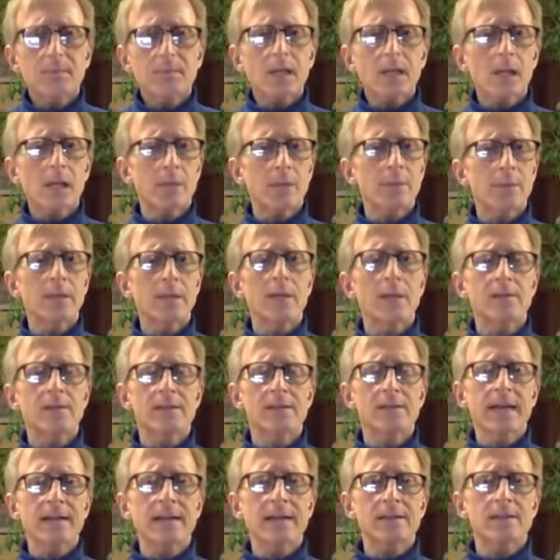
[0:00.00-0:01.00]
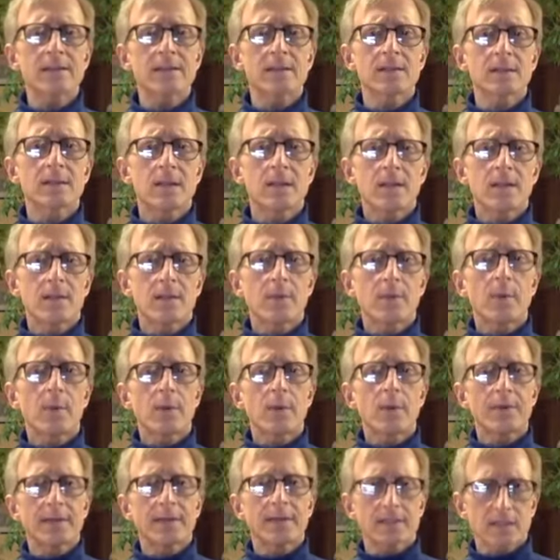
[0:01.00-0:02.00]
because that's the
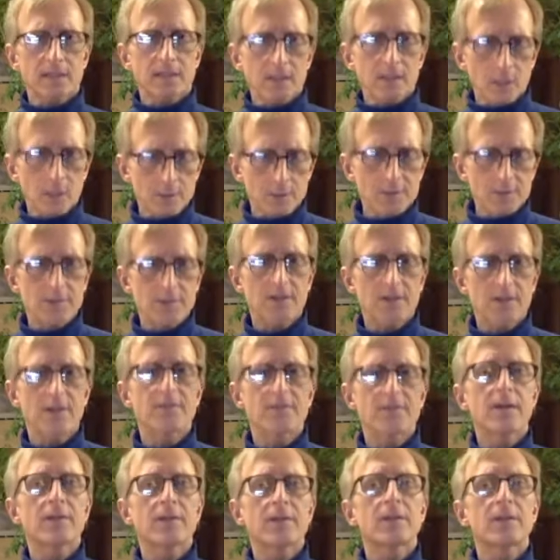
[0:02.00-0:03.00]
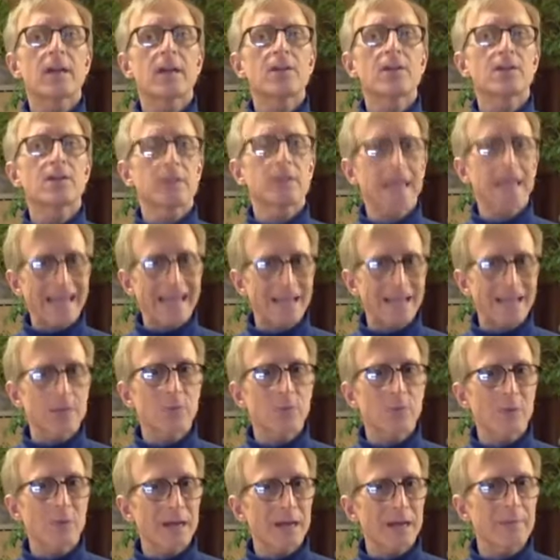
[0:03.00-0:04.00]
point that's closest to the foundation and
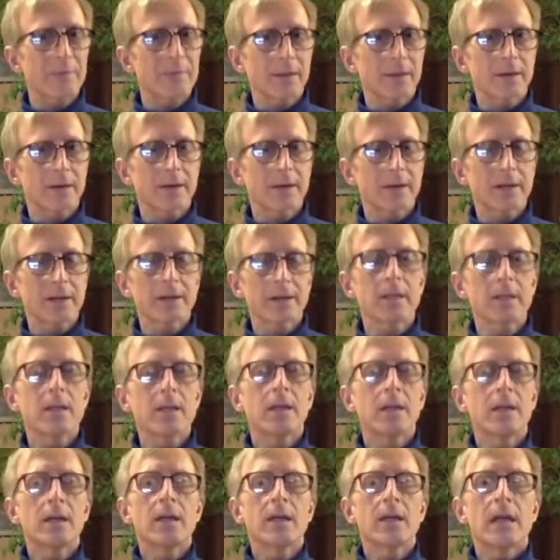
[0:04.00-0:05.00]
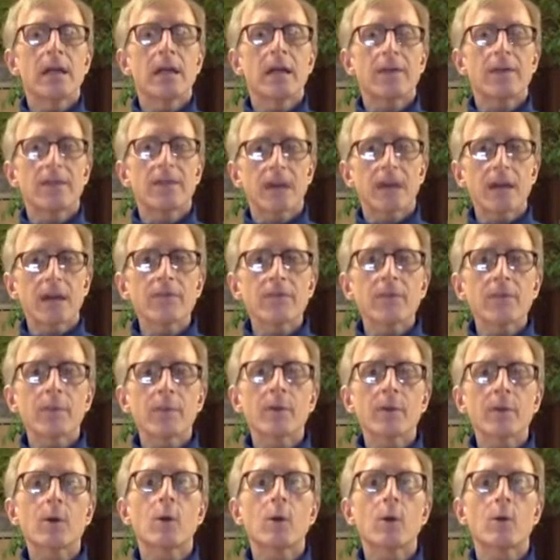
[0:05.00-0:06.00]
weight bearing. And then from the
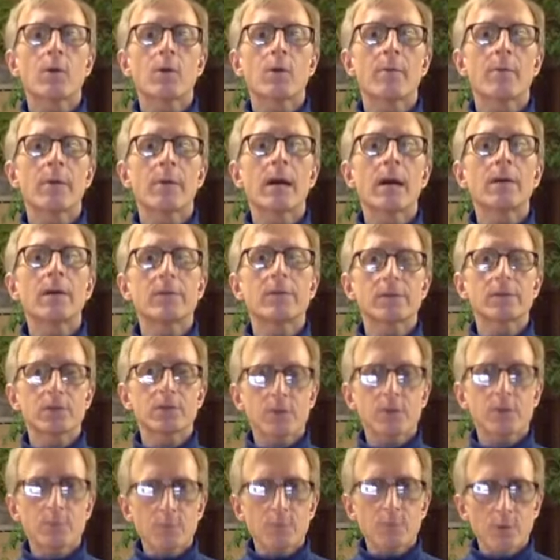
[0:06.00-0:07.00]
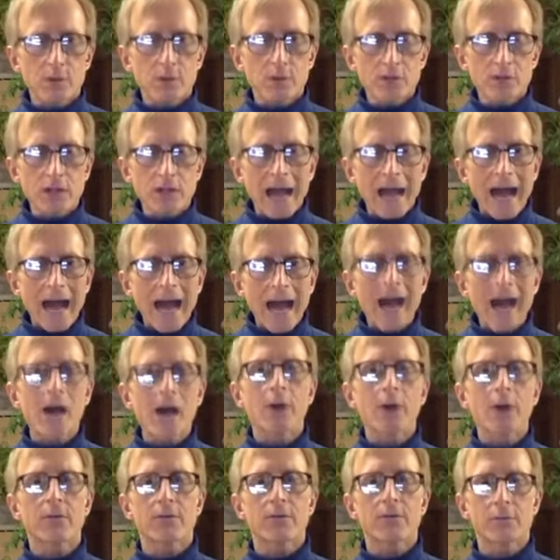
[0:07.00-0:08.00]
core of the pelvis, you push
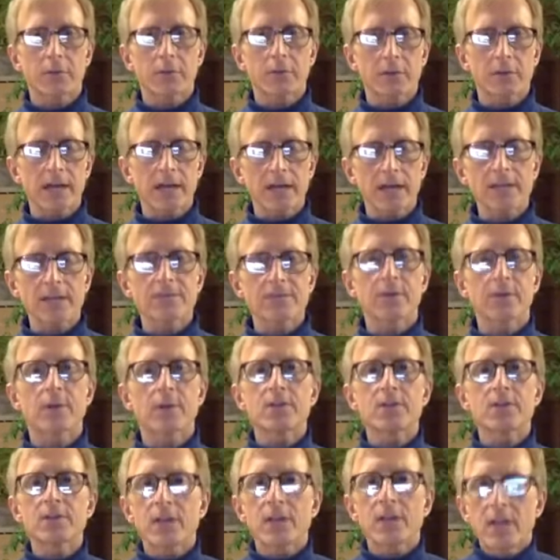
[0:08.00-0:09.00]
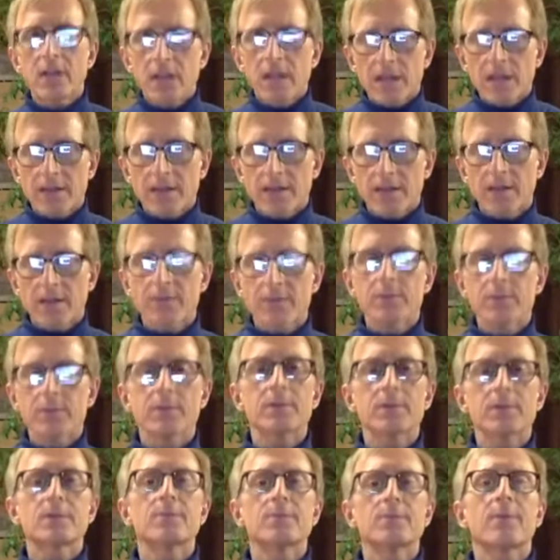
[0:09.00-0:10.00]
out through the legs first and then through the
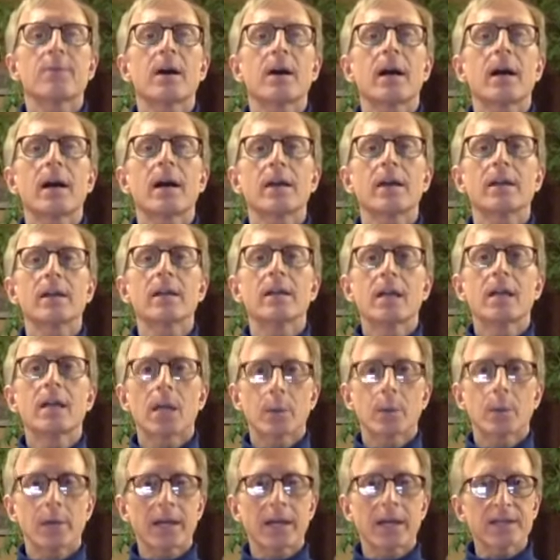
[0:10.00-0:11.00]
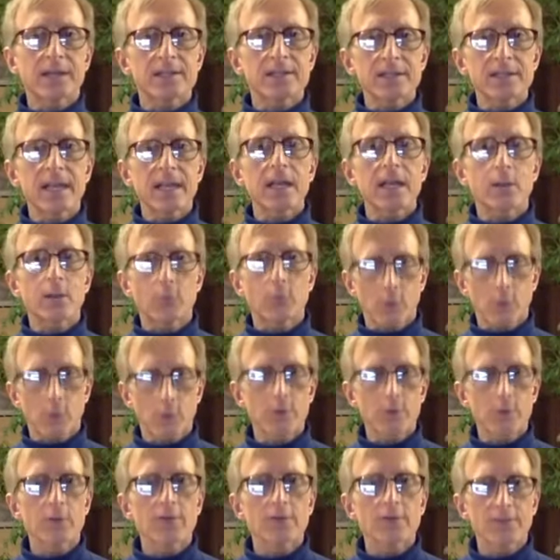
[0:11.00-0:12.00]
spine. When I say grow
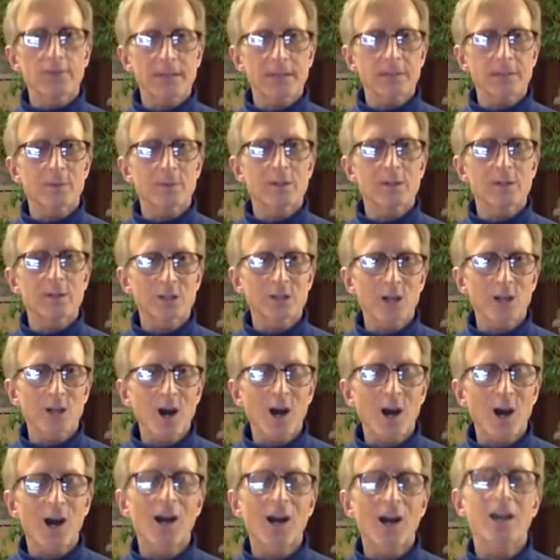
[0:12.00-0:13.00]
your femurs long,